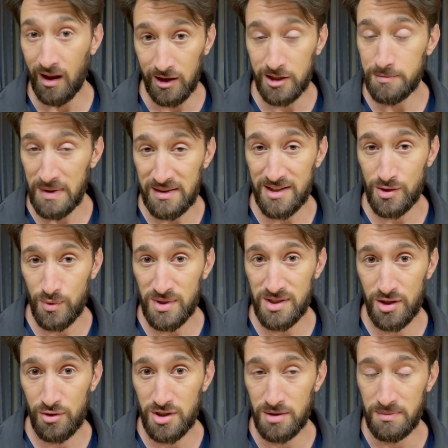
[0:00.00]
I'll admit this was
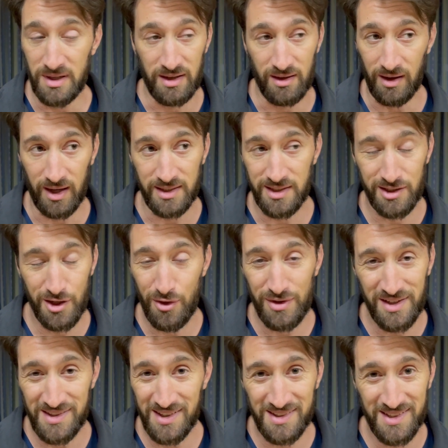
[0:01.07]
new to me. I didn't know
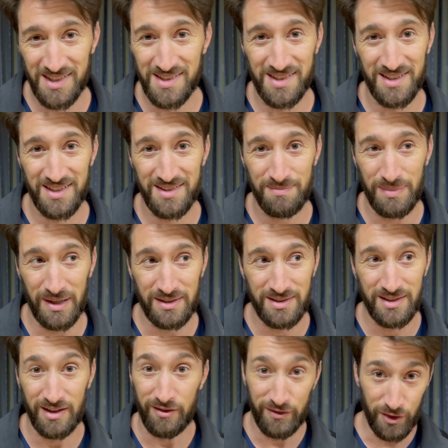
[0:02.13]
these existed,
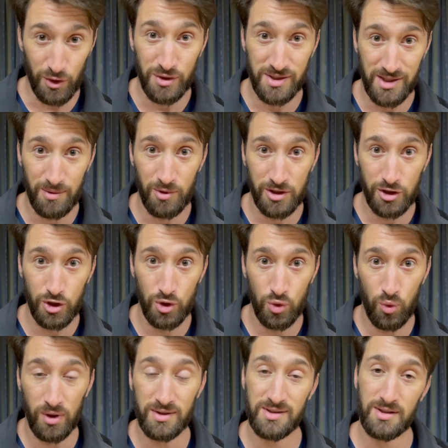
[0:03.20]
but if you're someone who
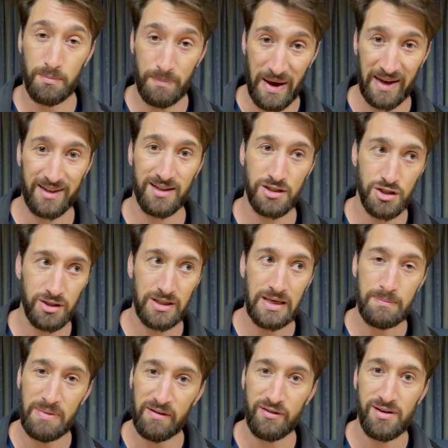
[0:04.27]
wants to package and
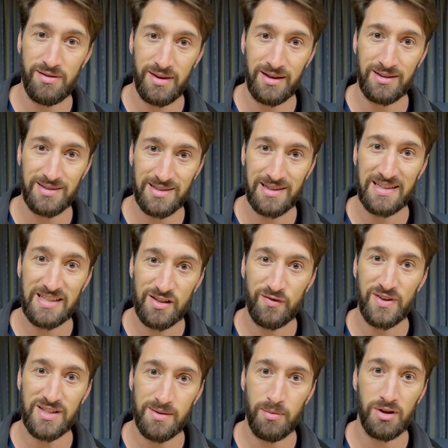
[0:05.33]
keep everything as least
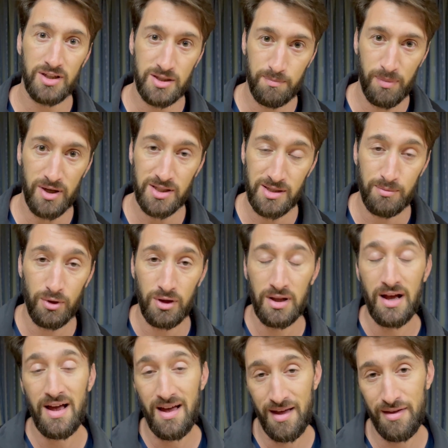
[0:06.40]
visible as possible,
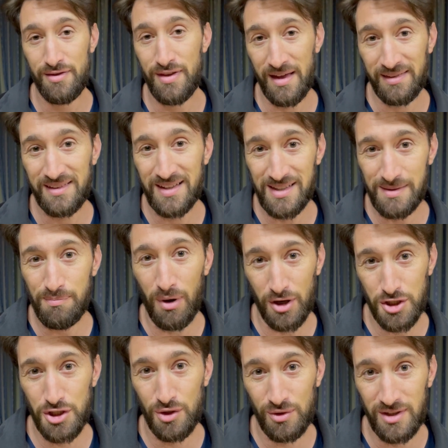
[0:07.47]
then these
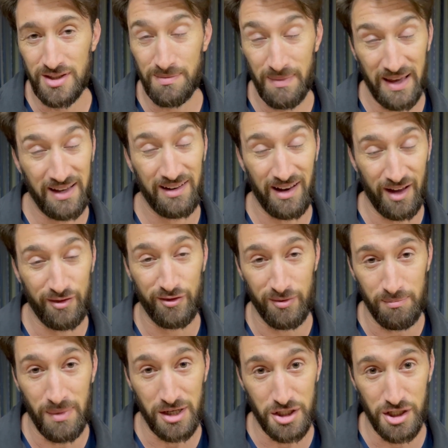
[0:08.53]
Bosch units make life
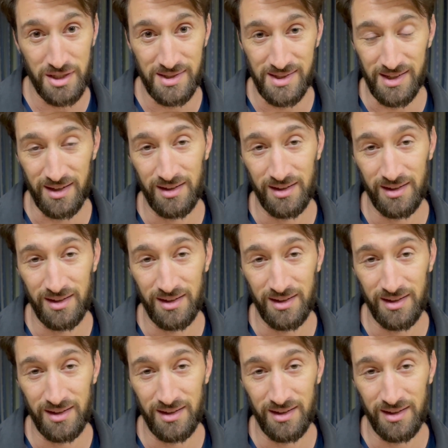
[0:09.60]
much easier.